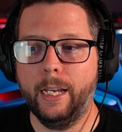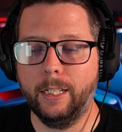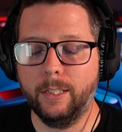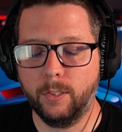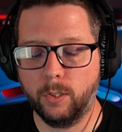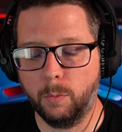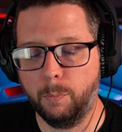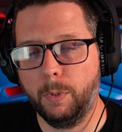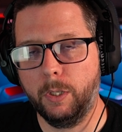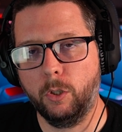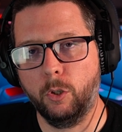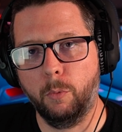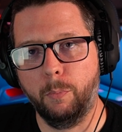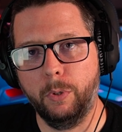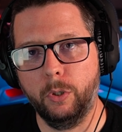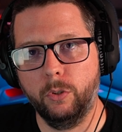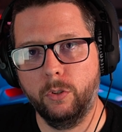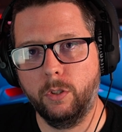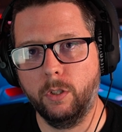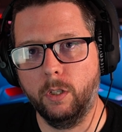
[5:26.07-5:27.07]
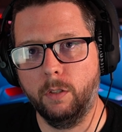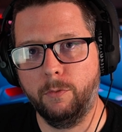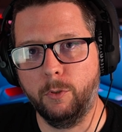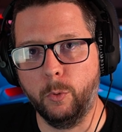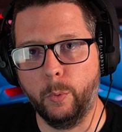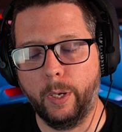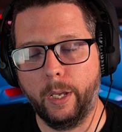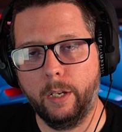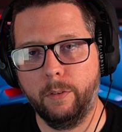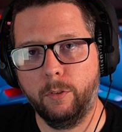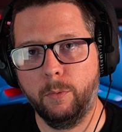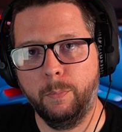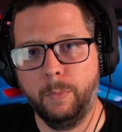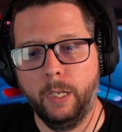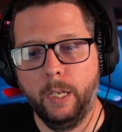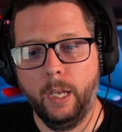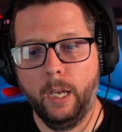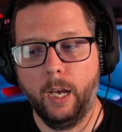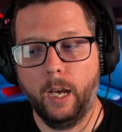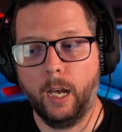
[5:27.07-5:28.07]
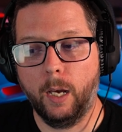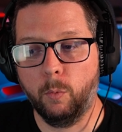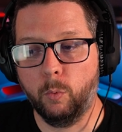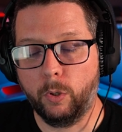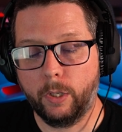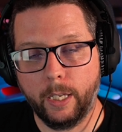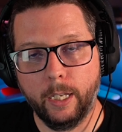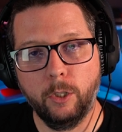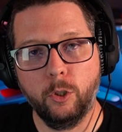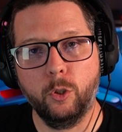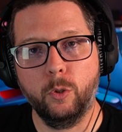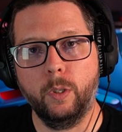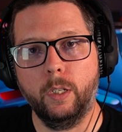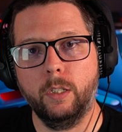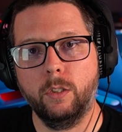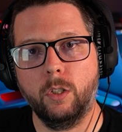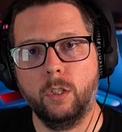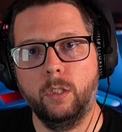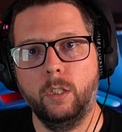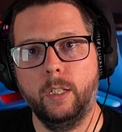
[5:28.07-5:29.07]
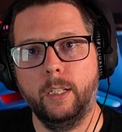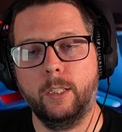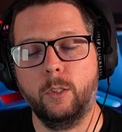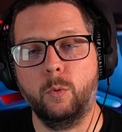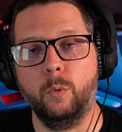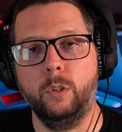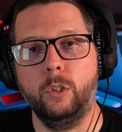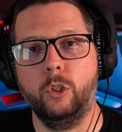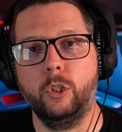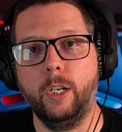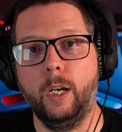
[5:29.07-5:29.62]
and submit your builds if you have them. I will catch you guys on the next one.